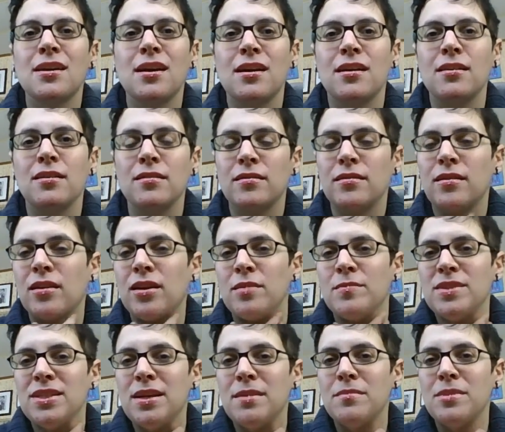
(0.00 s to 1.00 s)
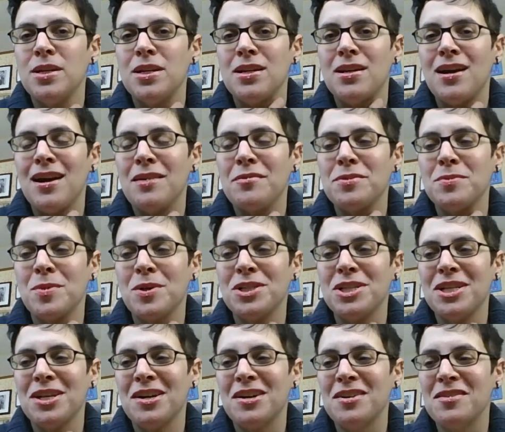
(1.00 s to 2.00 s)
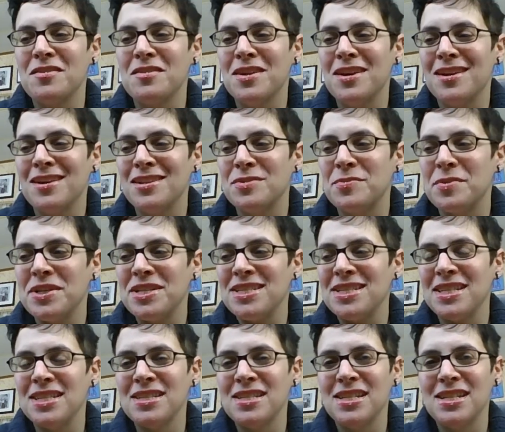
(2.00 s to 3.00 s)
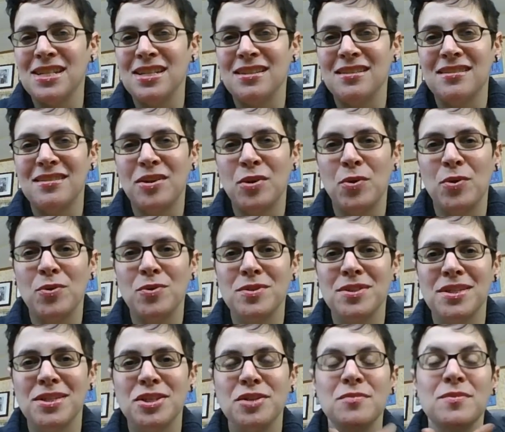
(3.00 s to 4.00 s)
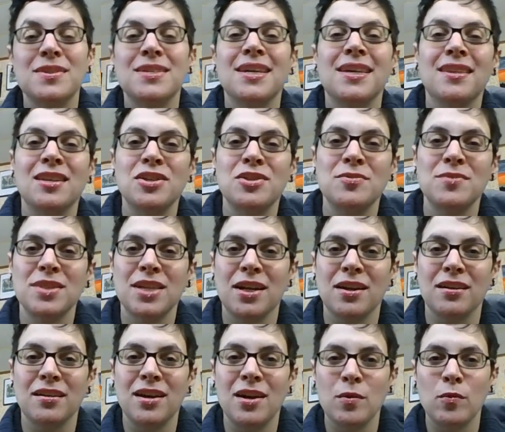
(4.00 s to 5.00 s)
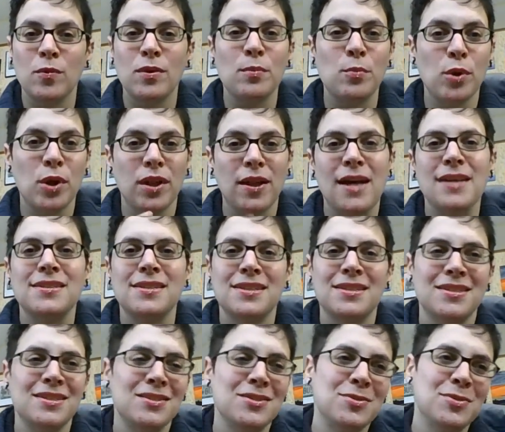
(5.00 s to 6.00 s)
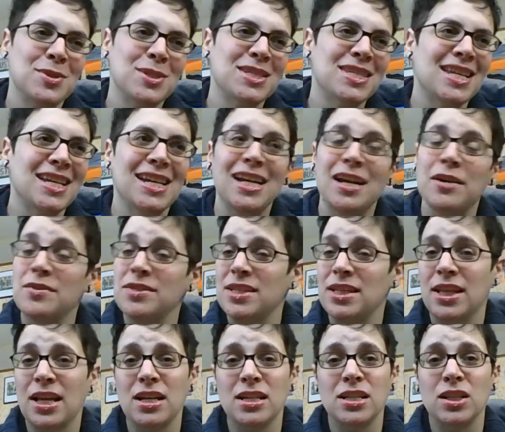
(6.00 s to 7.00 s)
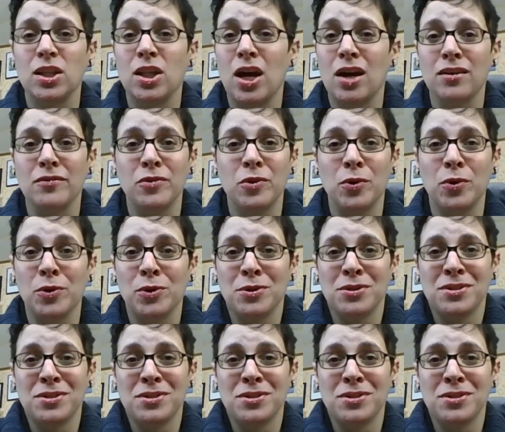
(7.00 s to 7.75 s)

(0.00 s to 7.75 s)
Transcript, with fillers: Uh, her name's Sam. I was watching her uh, 2016 goals, and she was saying that she was gonna read more classics and do this thing, and I was like, that is a lot of goals